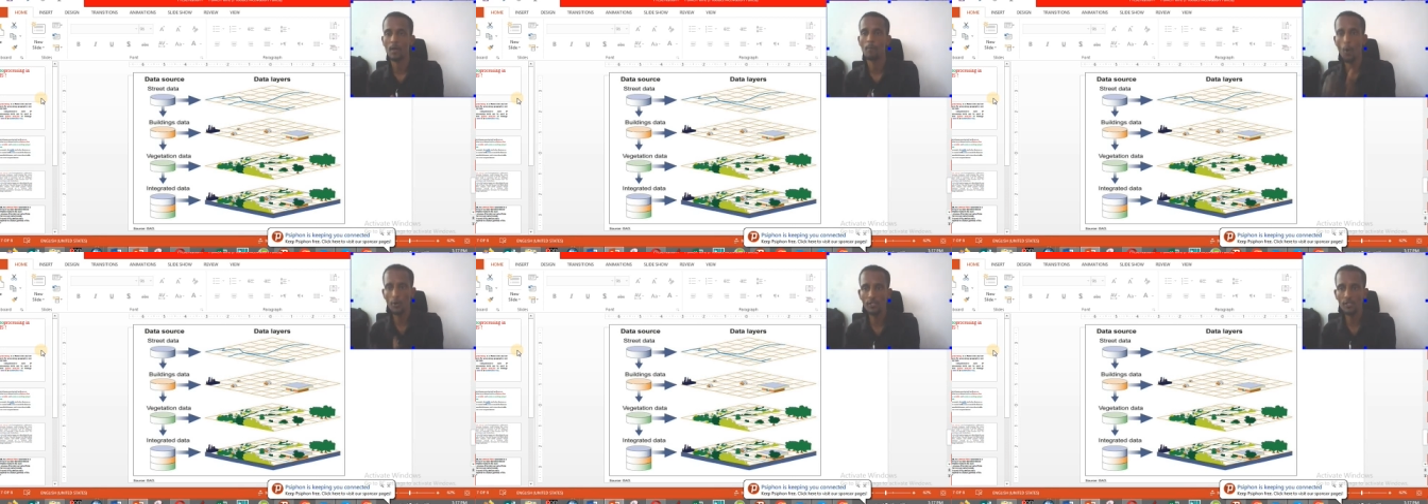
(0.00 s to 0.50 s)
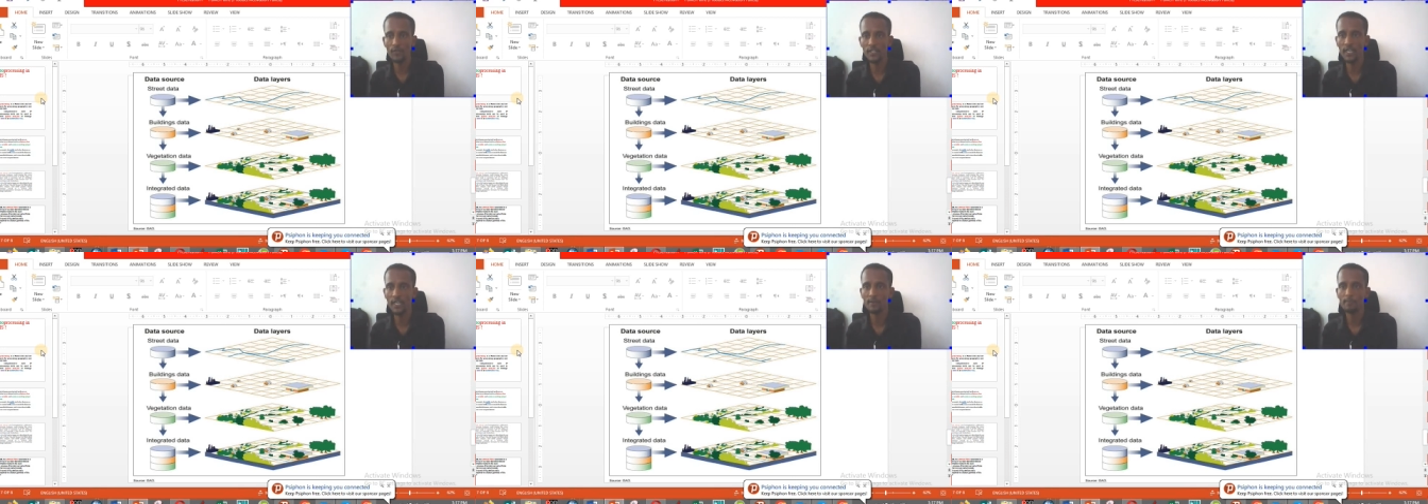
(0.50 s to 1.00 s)
Point
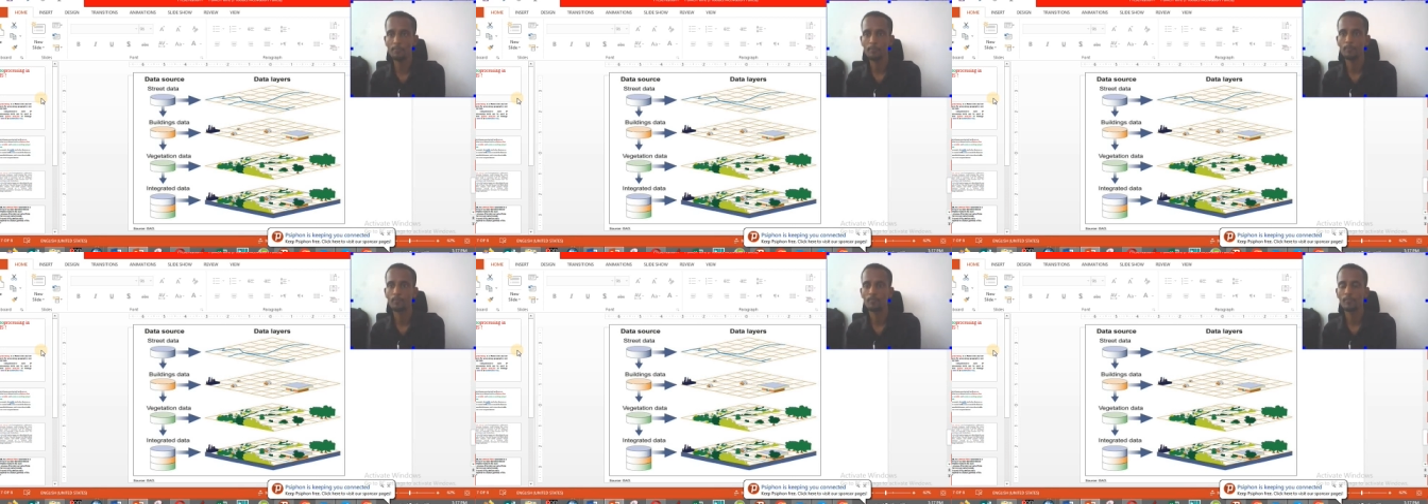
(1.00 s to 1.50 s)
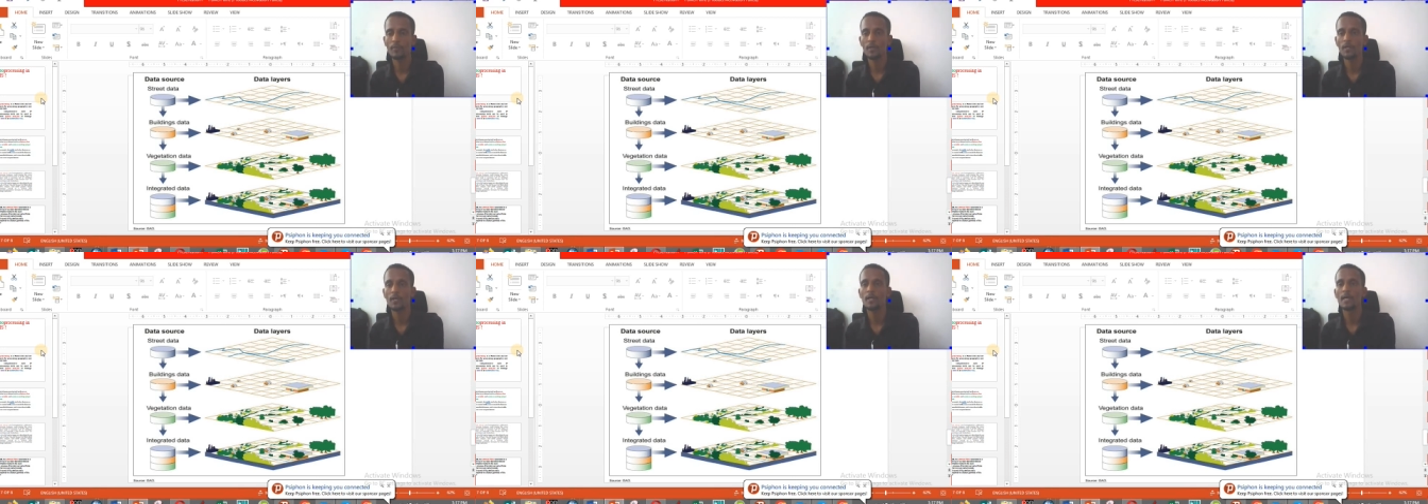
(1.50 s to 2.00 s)
feature,
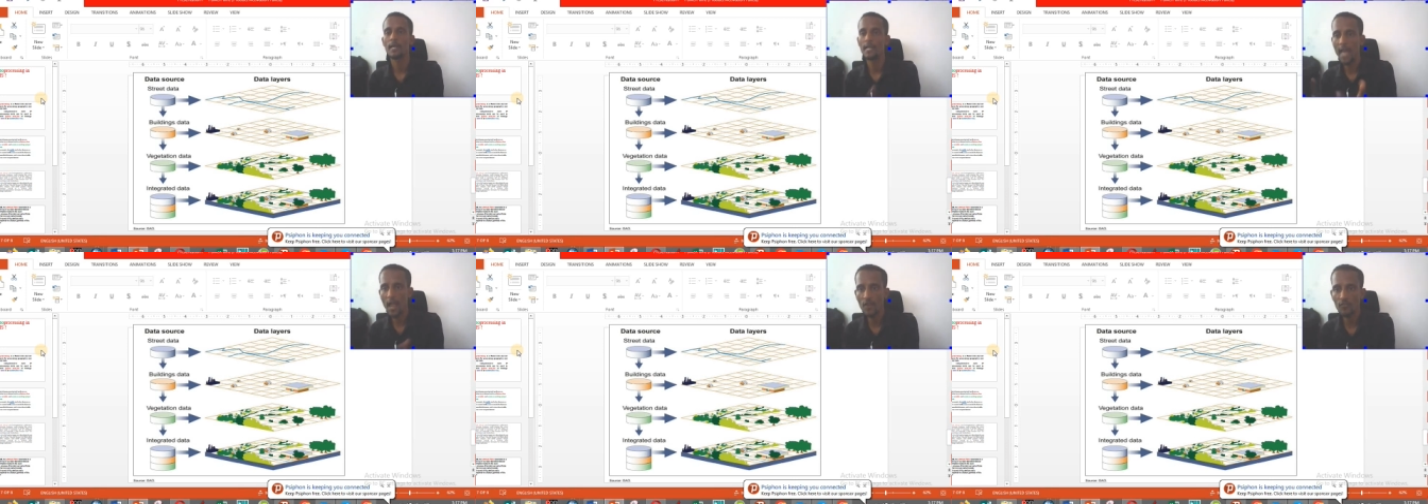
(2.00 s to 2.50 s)
line